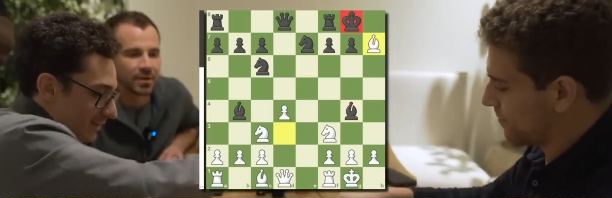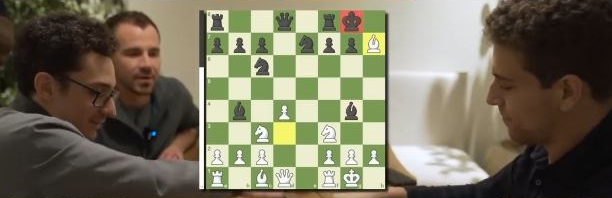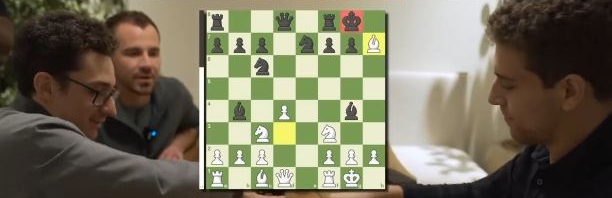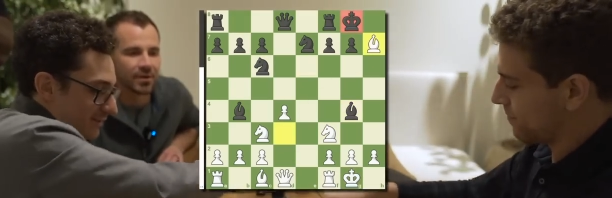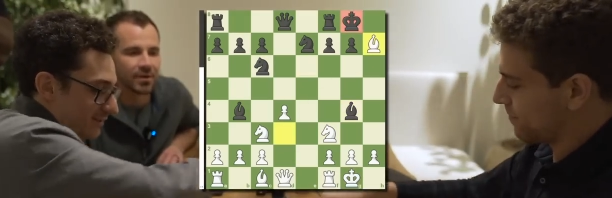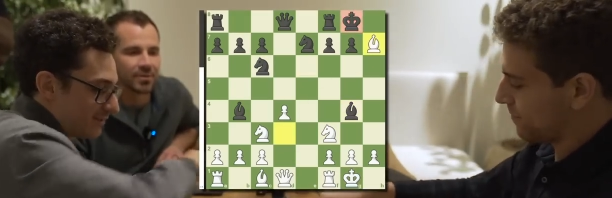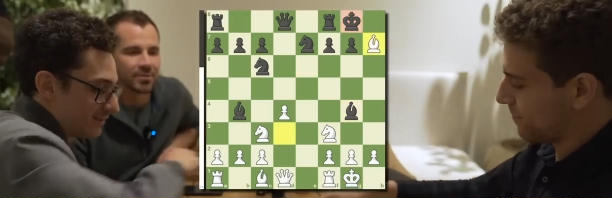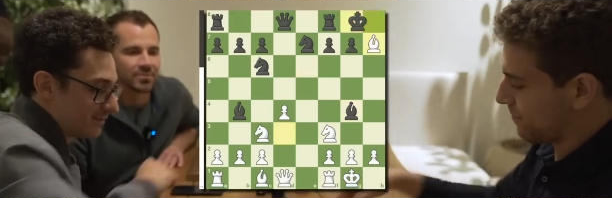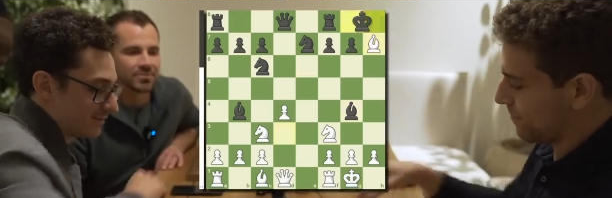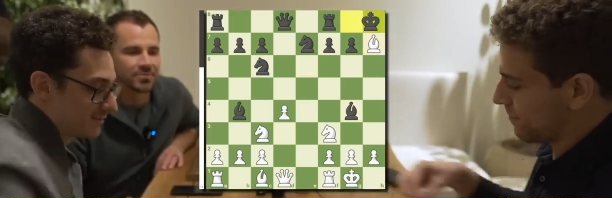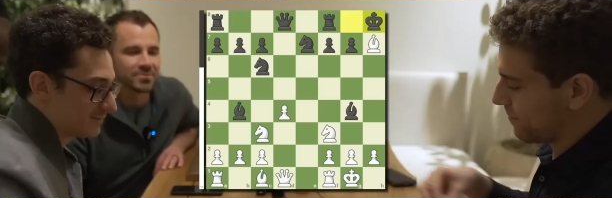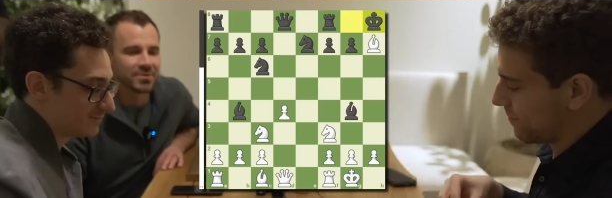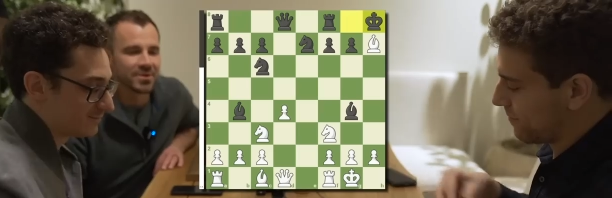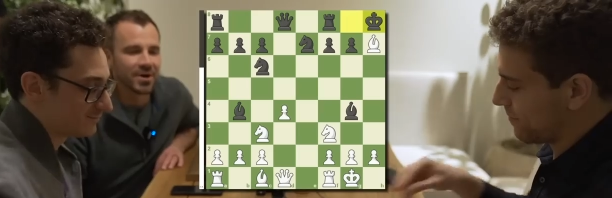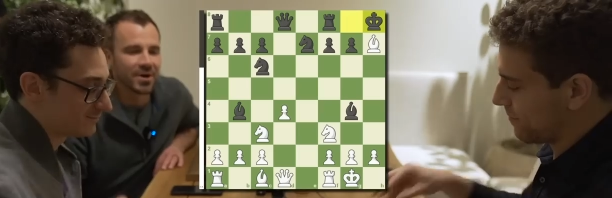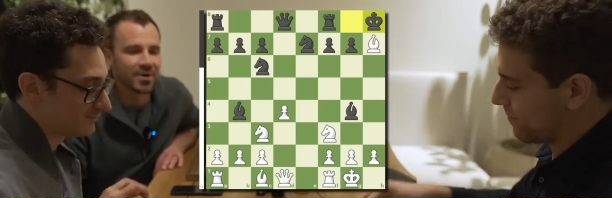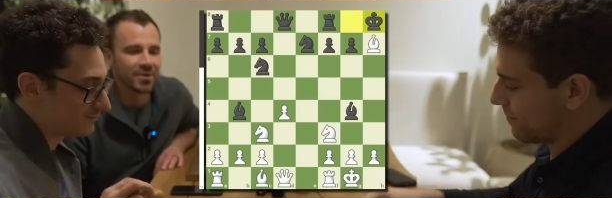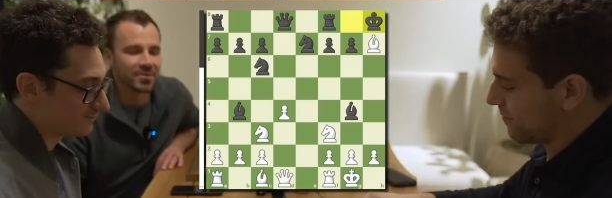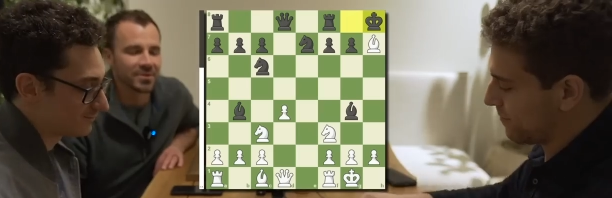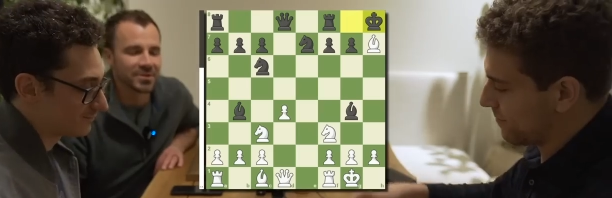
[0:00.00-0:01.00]
Speaker 1: Oh
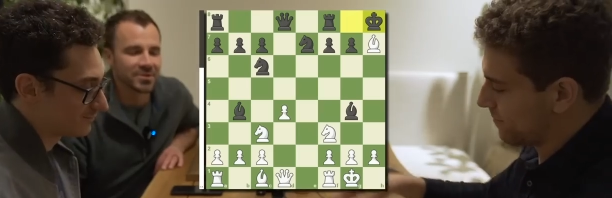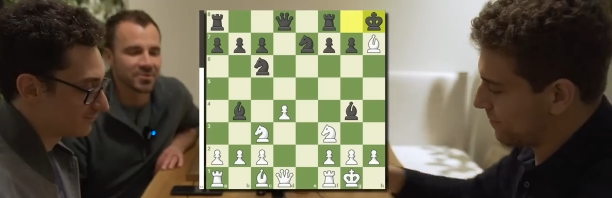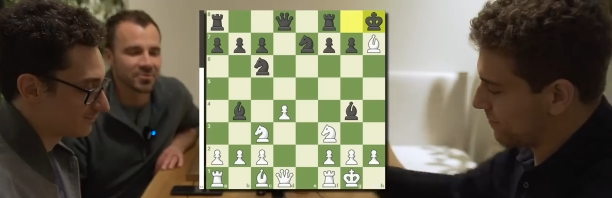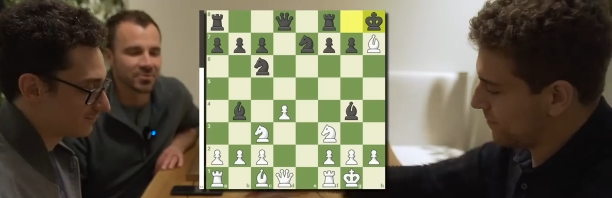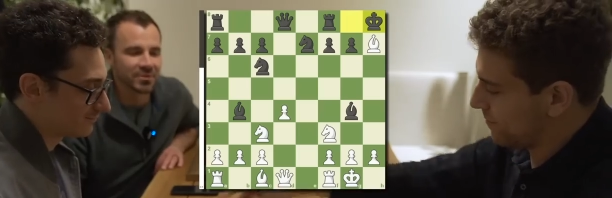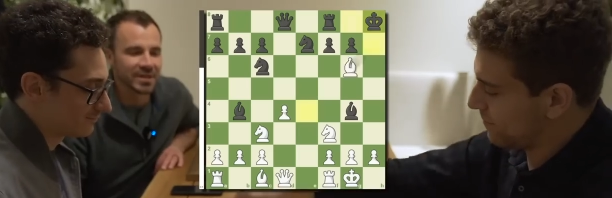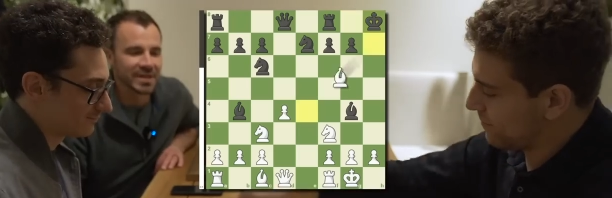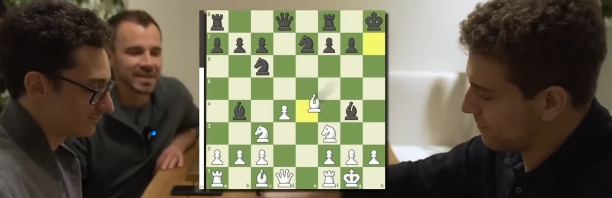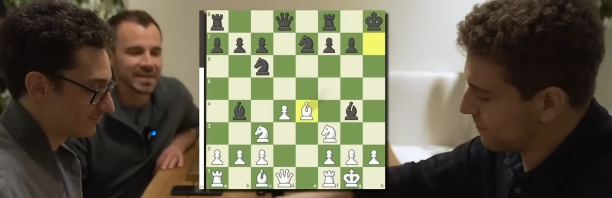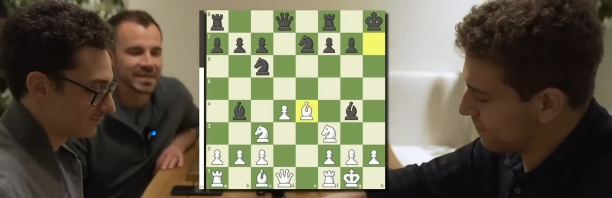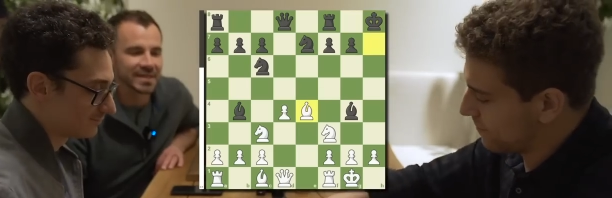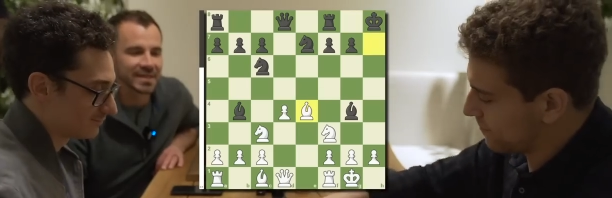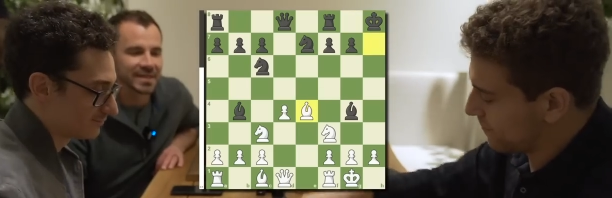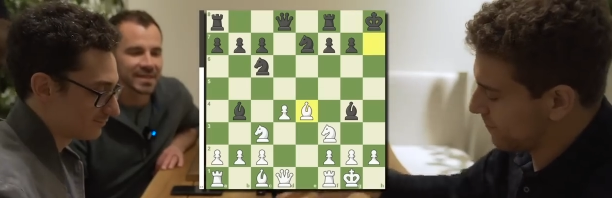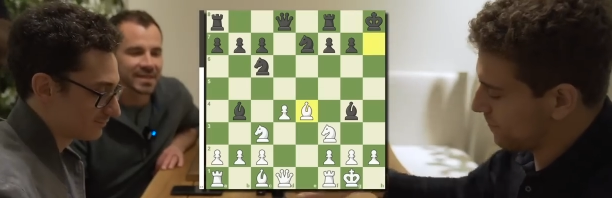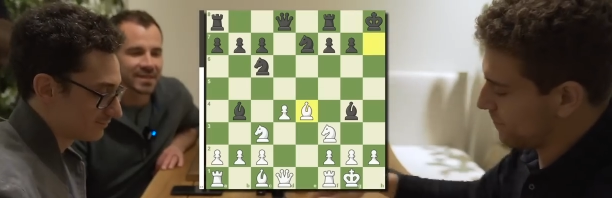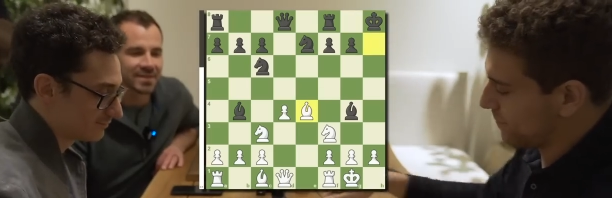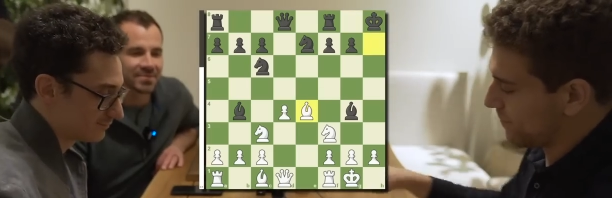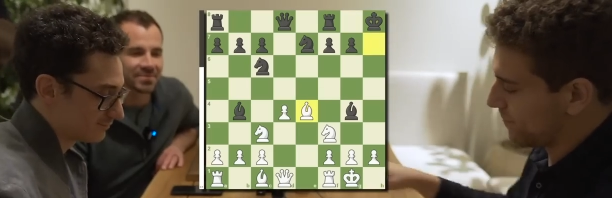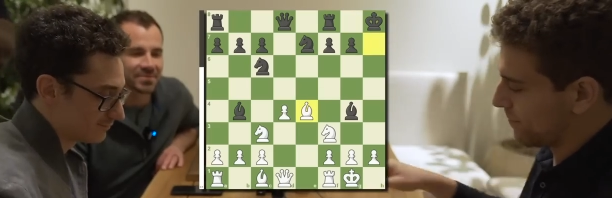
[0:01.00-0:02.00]
no, the Greek
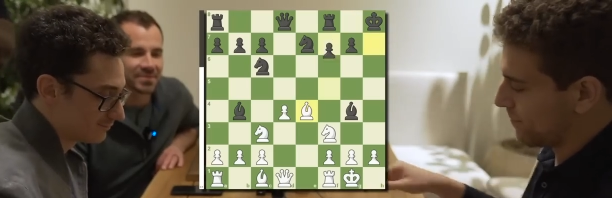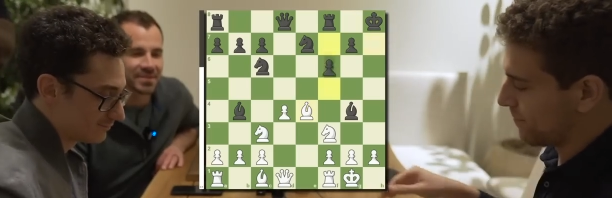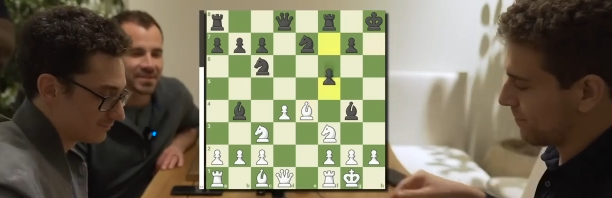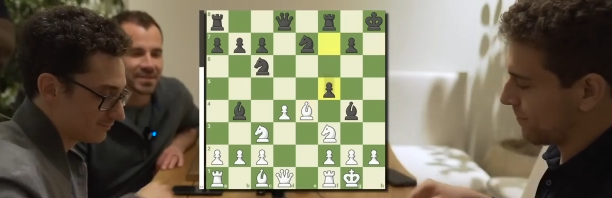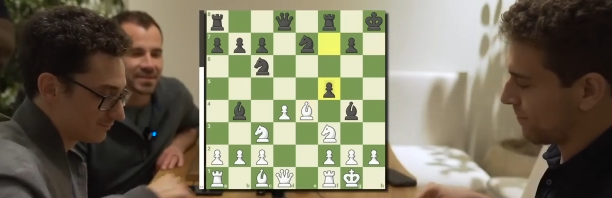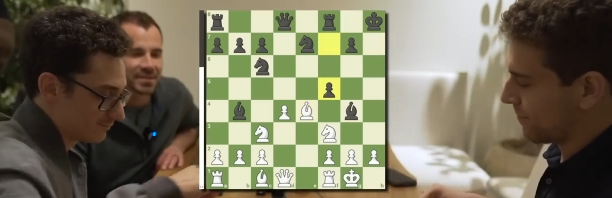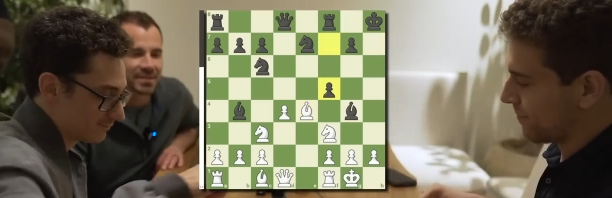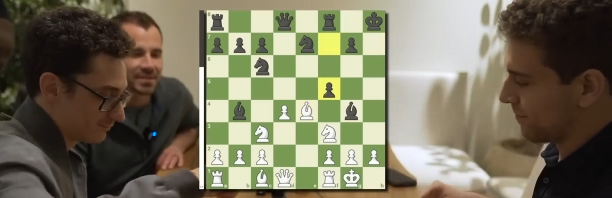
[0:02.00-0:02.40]
gift.